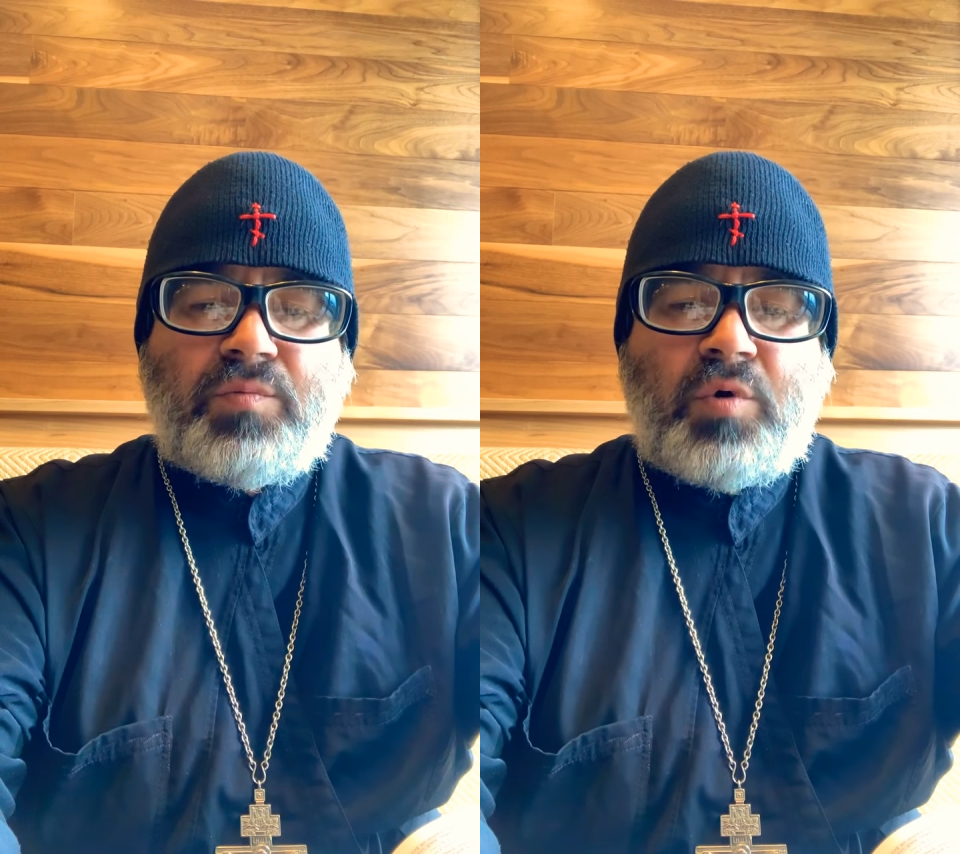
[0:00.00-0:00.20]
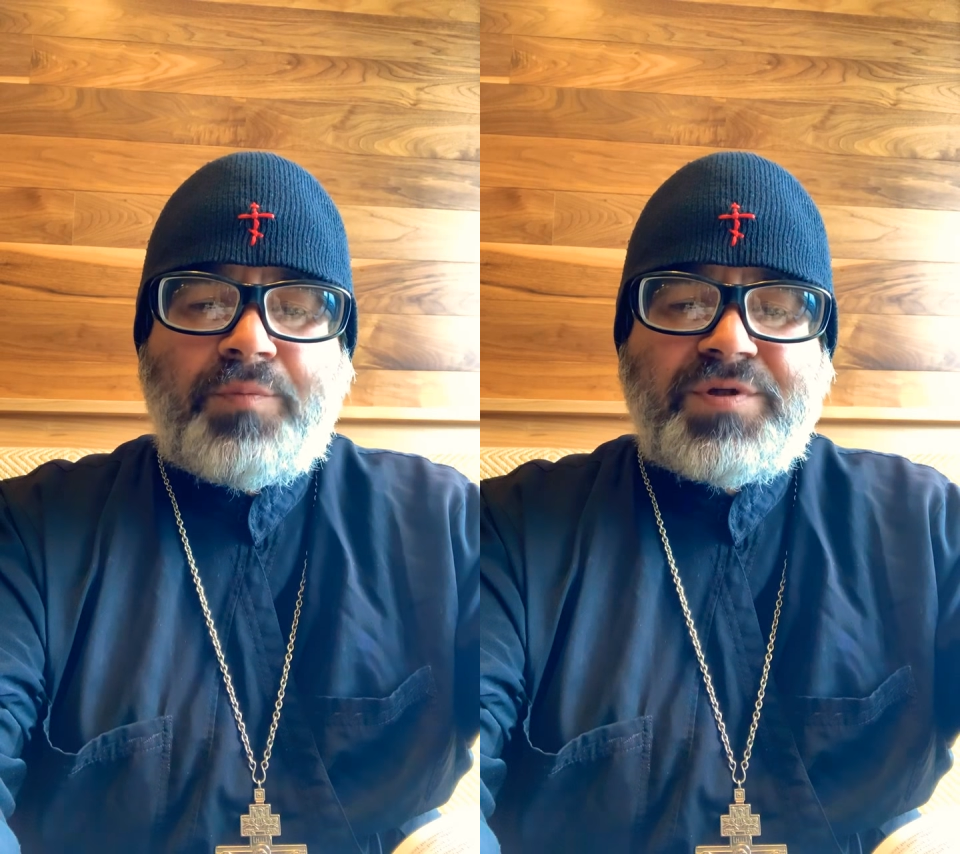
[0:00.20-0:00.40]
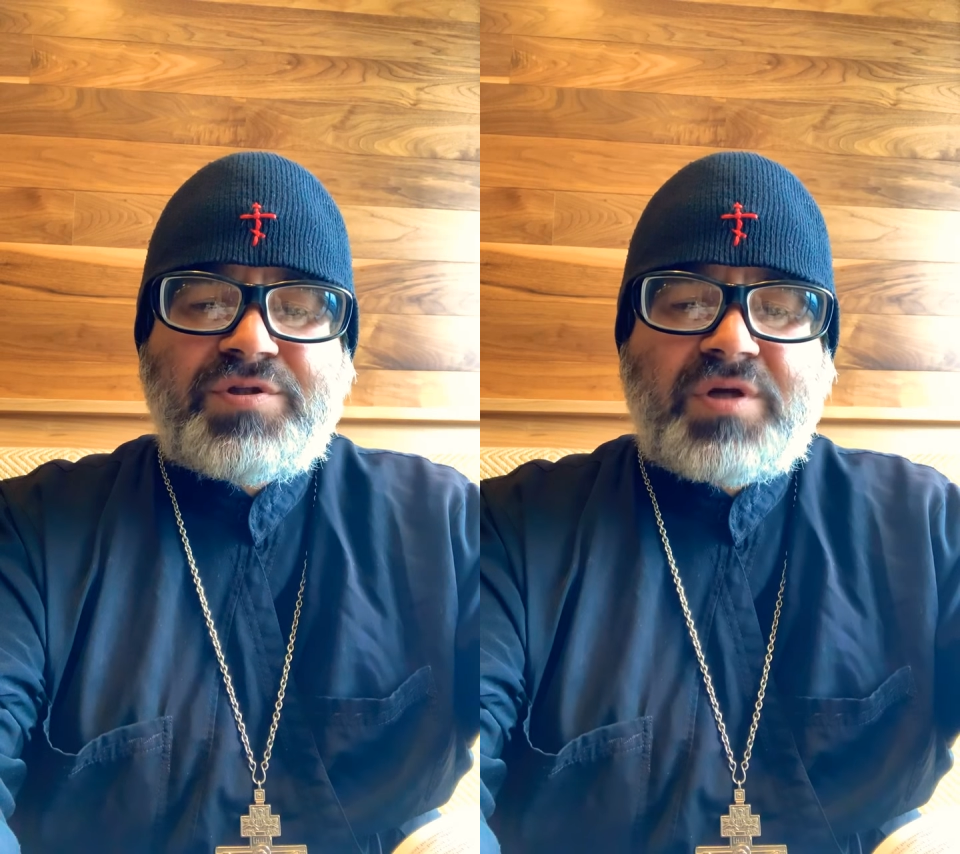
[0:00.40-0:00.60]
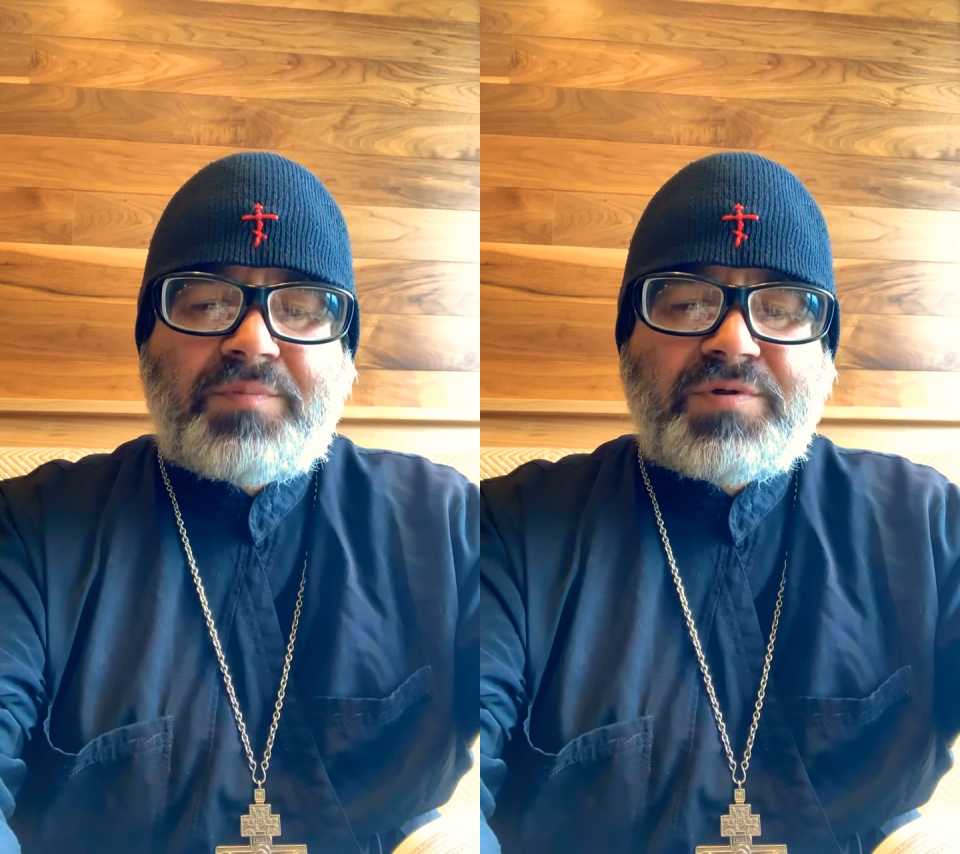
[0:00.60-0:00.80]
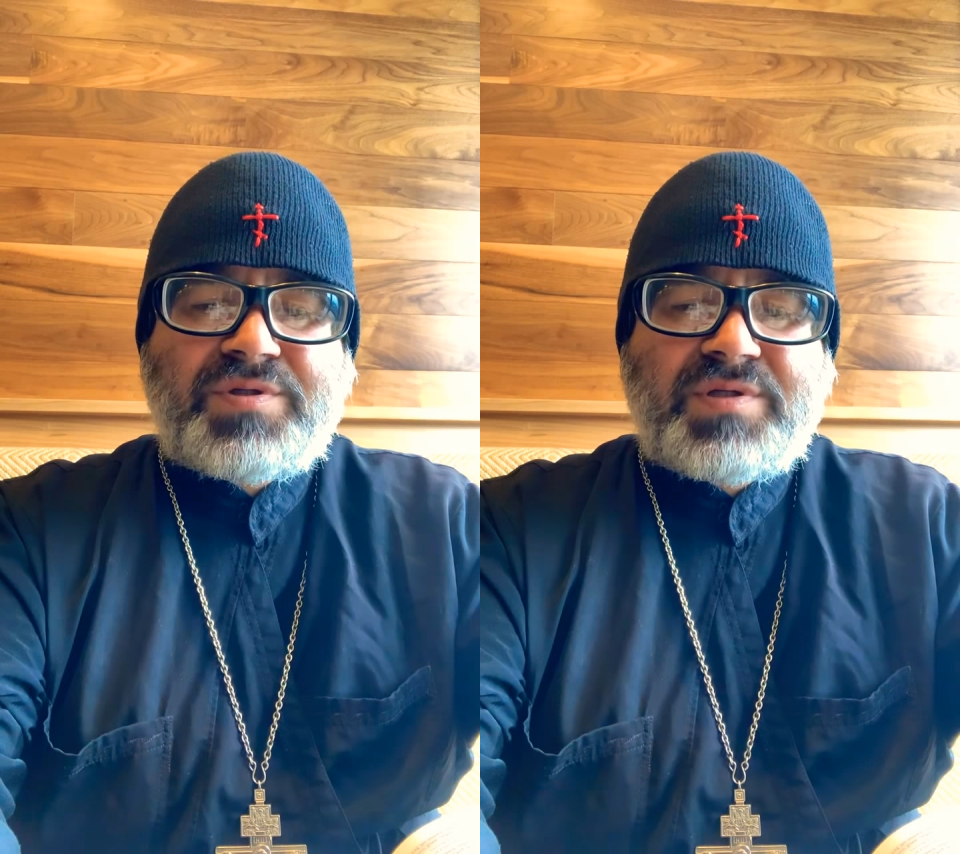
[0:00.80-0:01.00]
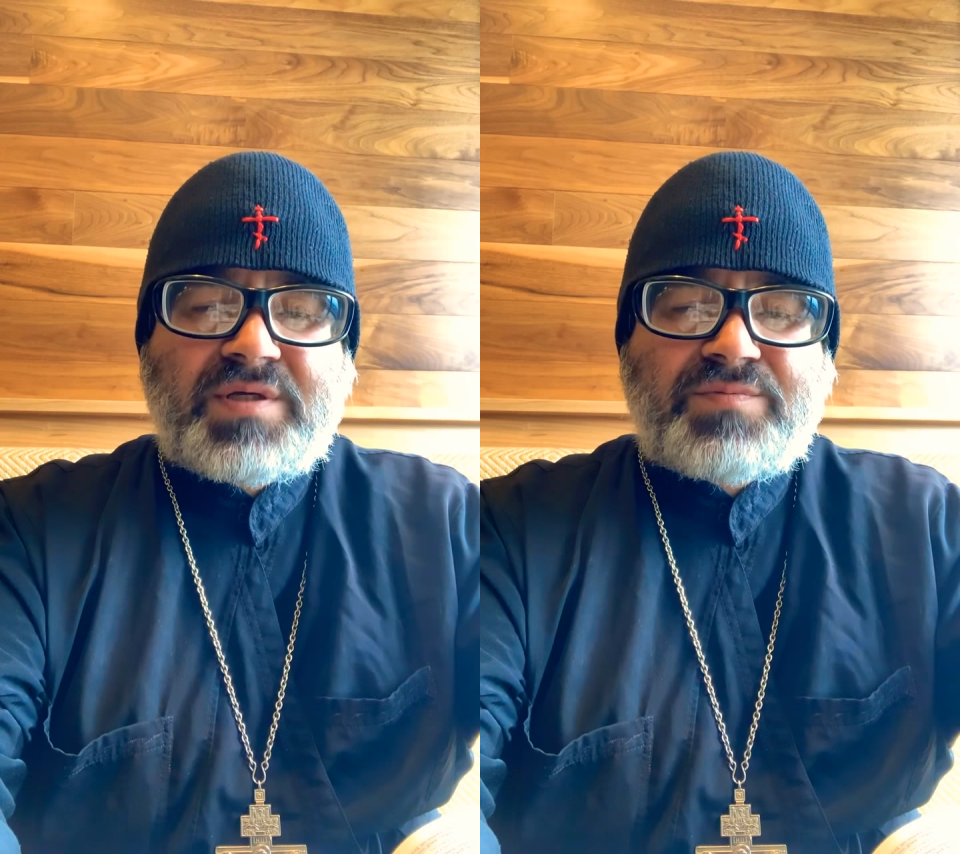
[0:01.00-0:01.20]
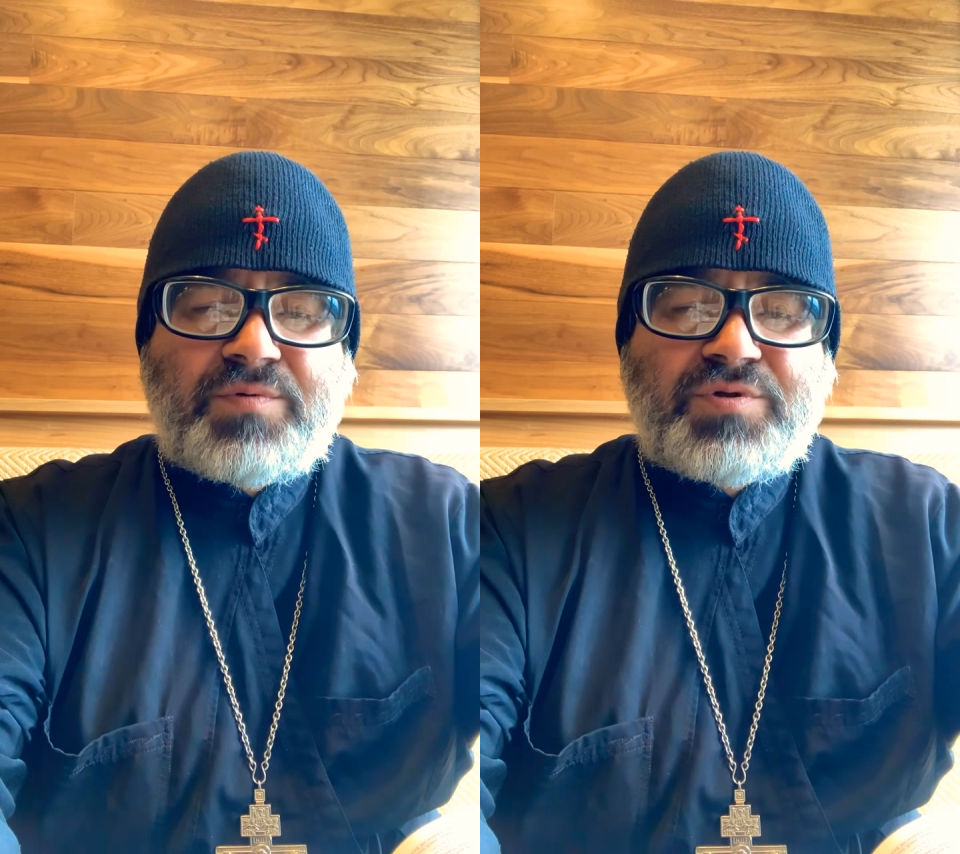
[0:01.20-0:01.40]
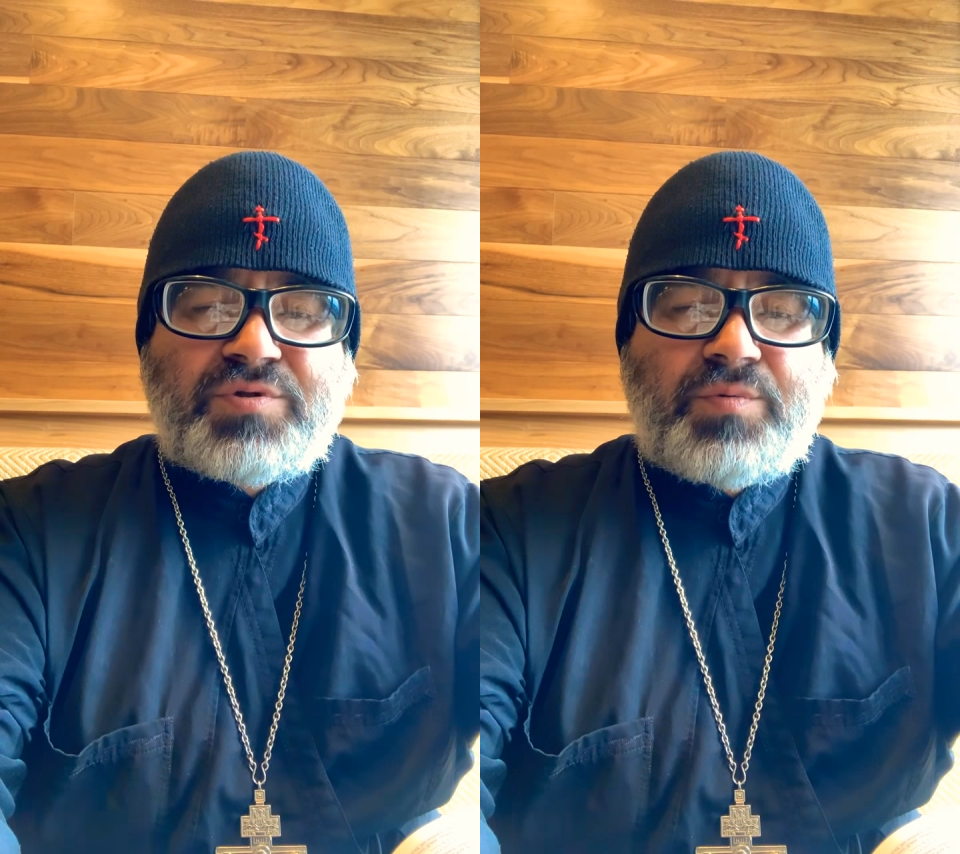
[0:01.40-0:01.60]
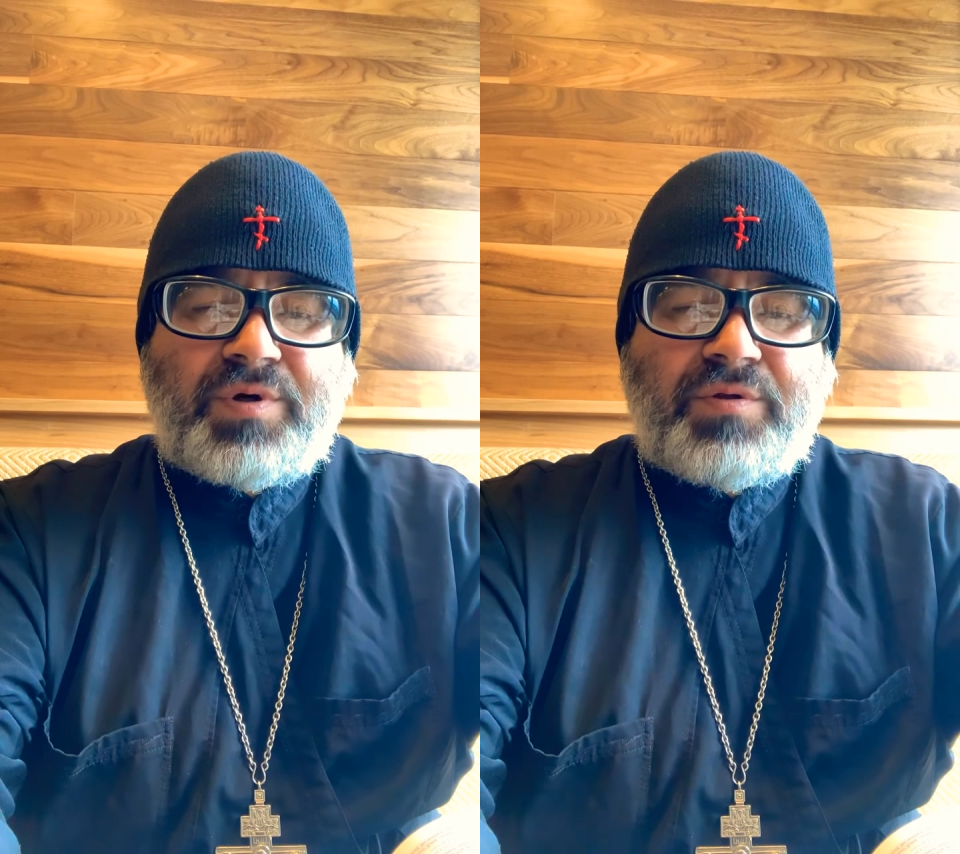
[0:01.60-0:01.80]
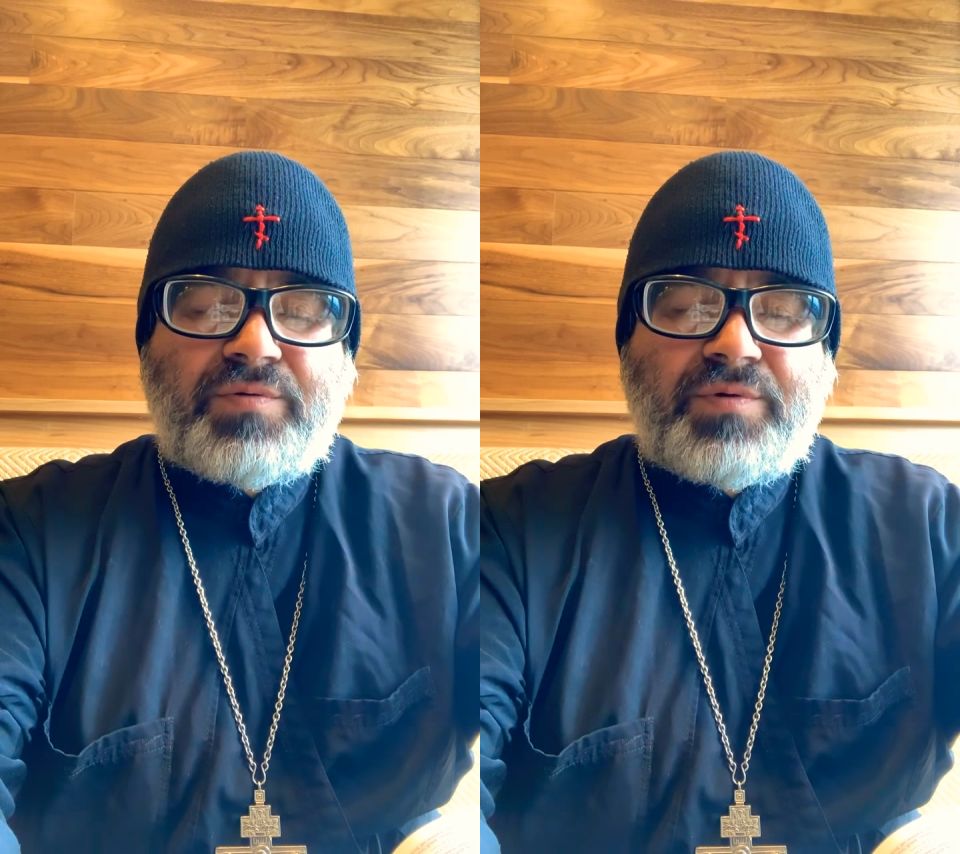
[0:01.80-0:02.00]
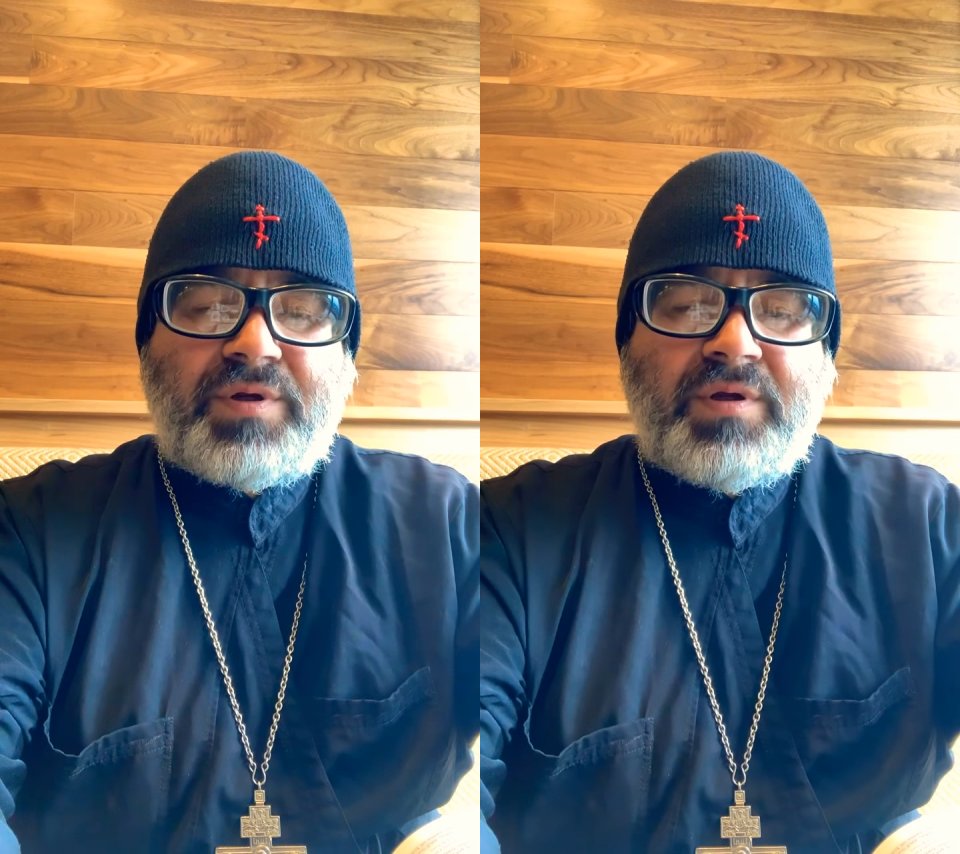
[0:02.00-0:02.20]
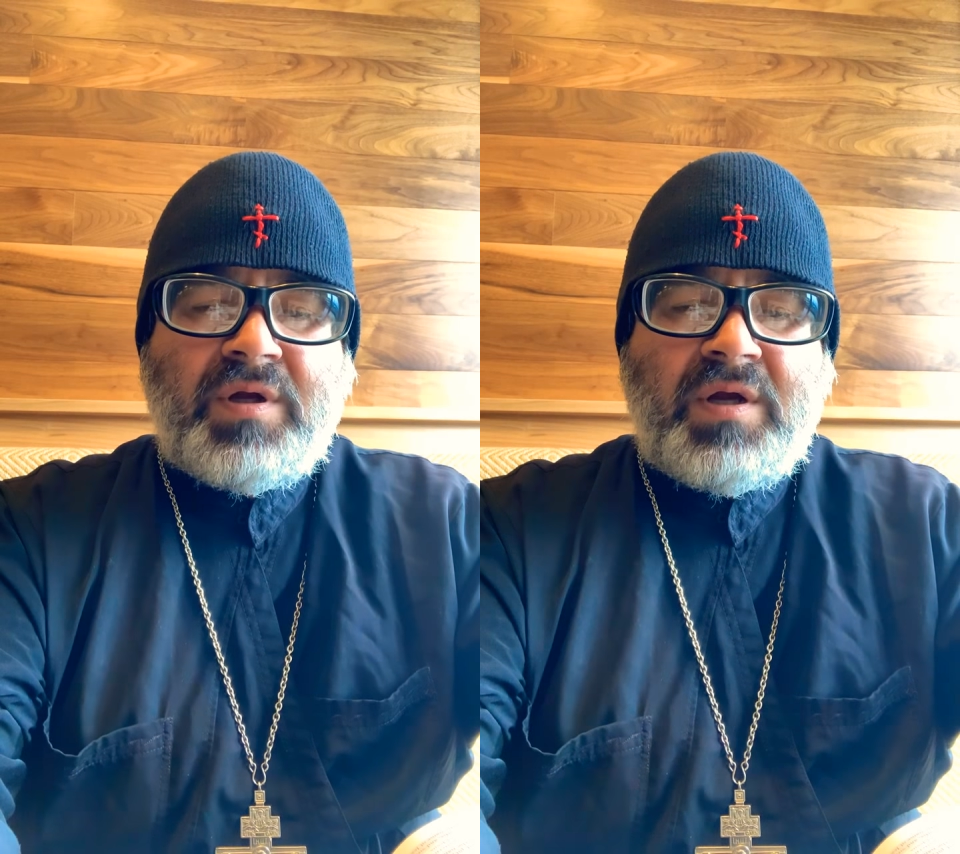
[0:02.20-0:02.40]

Romans chapter 6 verse 23.